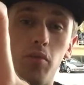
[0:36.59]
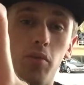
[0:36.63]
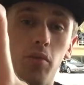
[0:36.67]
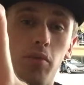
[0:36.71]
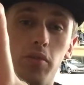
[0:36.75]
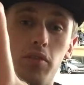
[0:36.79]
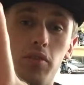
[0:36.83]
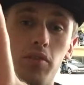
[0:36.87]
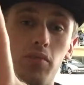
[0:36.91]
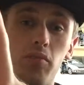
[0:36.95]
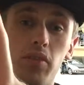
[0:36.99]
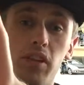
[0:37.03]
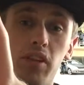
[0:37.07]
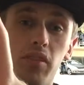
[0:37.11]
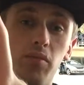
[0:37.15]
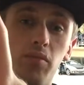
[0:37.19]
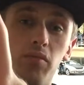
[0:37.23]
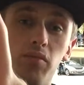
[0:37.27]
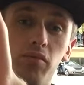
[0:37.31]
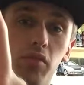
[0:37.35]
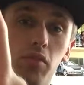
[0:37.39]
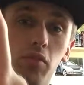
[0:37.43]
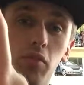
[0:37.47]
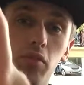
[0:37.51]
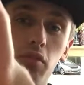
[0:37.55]
Probably some random
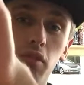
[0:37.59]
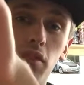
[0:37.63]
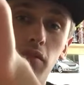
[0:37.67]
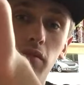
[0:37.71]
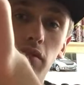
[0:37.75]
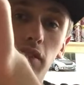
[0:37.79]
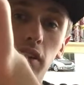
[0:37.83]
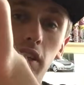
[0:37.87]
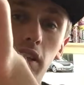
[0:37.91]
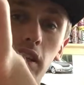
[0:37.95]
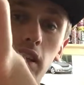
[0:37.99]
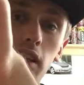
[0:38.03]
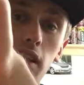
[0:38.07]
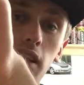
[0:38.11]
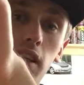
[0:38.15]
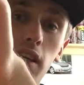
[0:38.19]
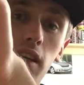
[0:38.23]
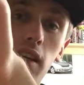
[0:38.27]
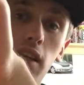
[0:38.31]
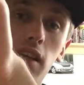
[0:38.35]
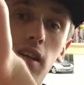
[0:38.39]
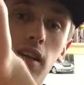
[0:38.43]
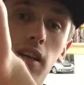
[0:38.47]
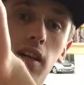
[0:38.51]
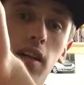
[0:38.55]
fruit or something.
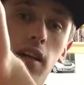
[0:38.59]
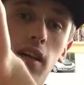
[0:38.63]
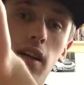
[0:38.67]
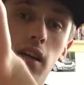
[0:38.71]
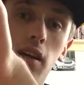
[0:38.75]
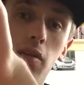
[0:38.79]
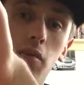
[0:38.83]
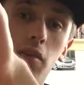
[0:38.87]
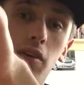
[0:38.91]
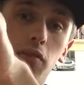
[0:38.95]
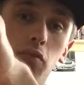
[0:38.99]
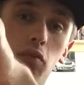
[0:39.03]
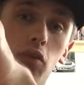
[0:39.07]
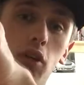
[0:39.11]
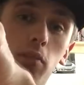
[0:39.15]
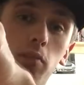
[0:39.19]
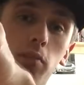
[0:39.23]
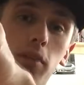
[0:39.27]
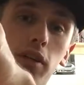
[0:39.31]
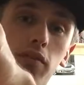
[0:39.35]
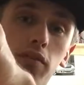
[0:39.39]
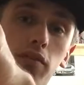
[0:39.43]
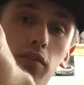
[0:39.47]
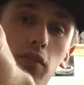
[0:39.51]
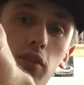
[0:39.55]
Uh, we have quite a
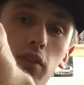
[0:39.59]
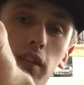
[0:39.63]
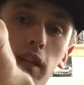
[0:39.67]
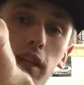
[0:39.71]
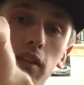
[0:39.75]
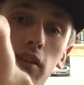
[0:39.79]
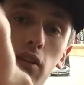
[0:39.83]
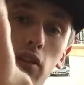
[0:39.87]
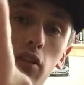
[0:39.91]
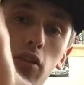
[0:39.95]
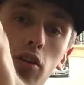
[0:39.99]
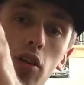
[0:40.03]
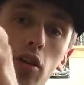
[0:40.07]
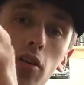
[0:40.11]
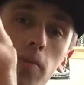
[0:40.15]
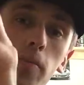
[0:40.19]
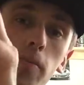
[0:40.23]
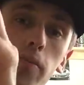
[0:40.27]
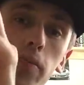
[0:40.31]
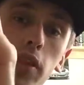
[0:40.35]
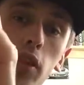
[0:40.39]
big font and logo.